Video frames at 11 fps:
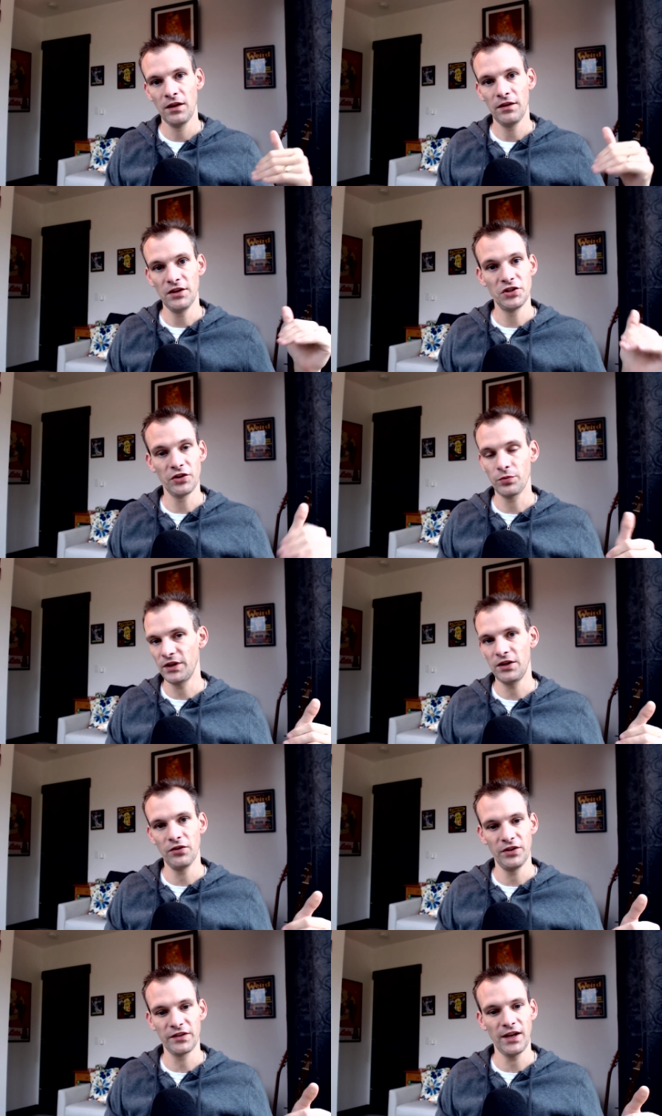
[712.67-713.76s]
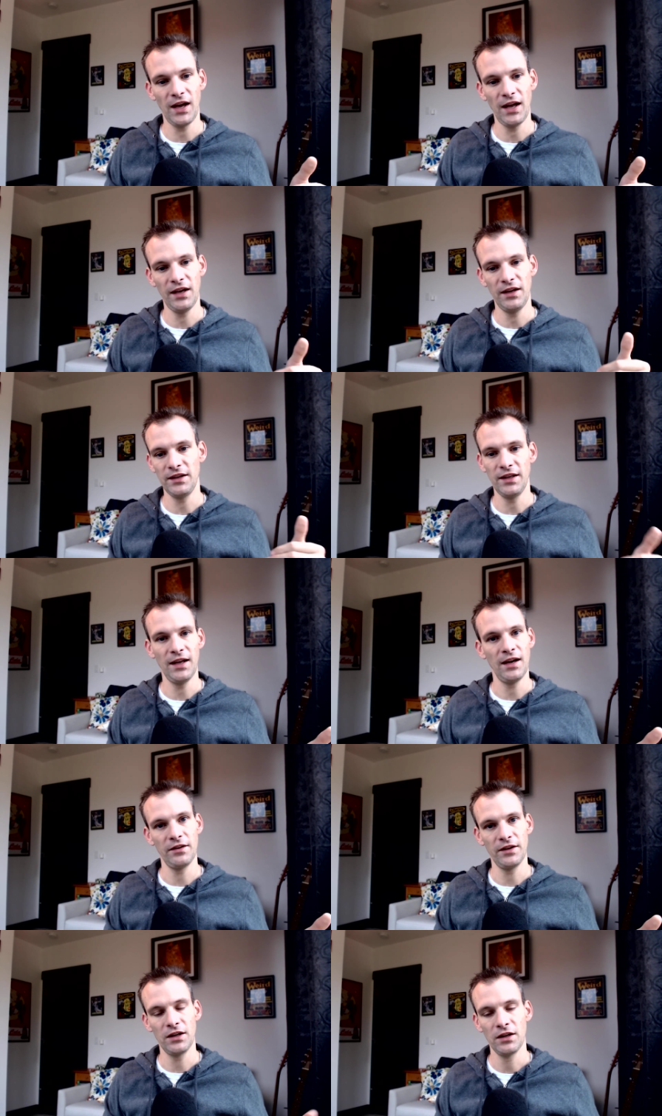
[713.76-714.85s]
They just want to kill this guy and get out
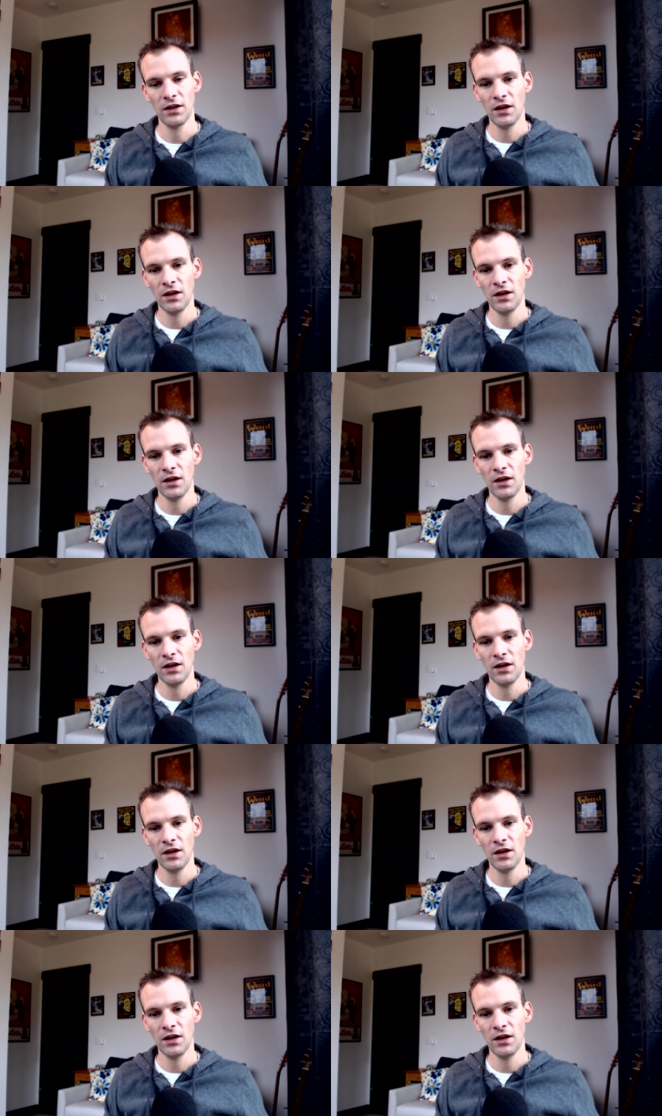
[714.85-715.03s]
of there.